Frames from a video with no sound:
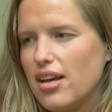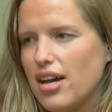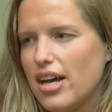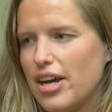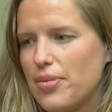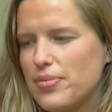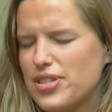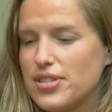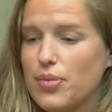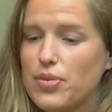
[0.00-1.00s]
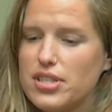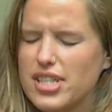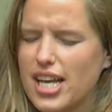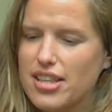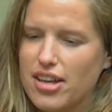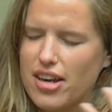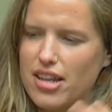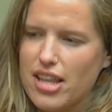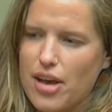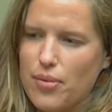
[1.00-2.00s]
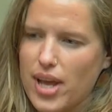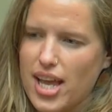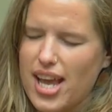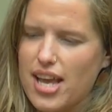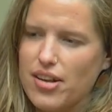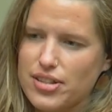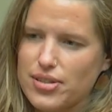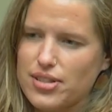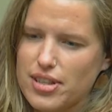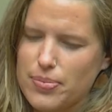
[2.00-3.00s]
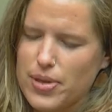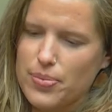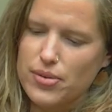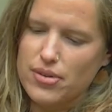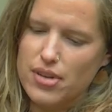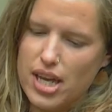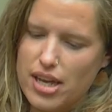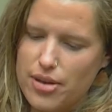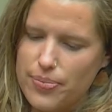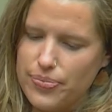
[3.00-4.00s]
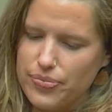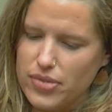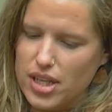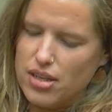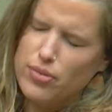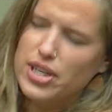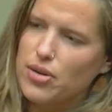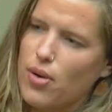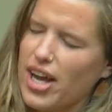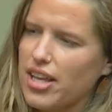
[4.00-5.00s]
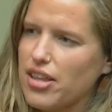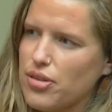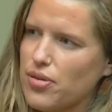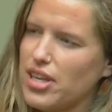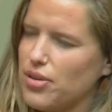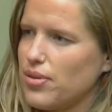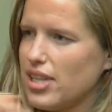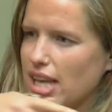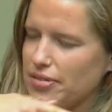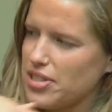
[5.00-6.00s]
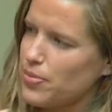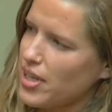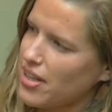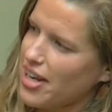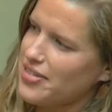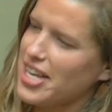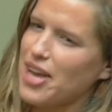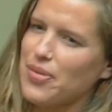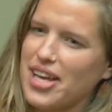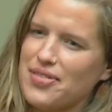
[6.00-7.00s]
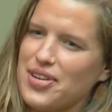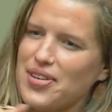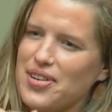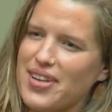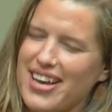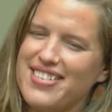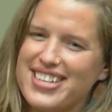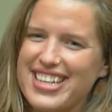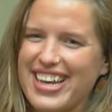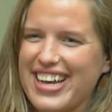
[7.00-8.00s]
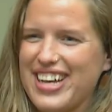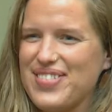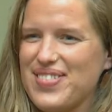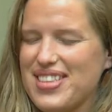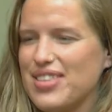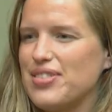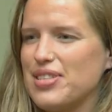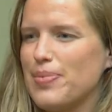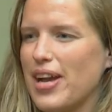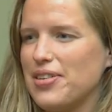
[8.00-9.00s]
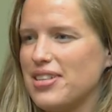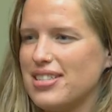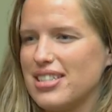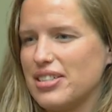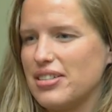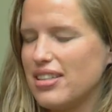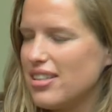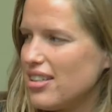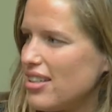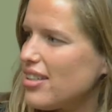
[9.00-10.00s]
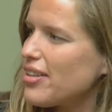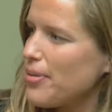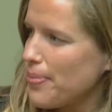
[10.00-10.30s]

Um, so someone designed the garden that way and also so that people, um, when you're walking through it, you really have to spend a lot of time kind of going around um, through the spirals too. So,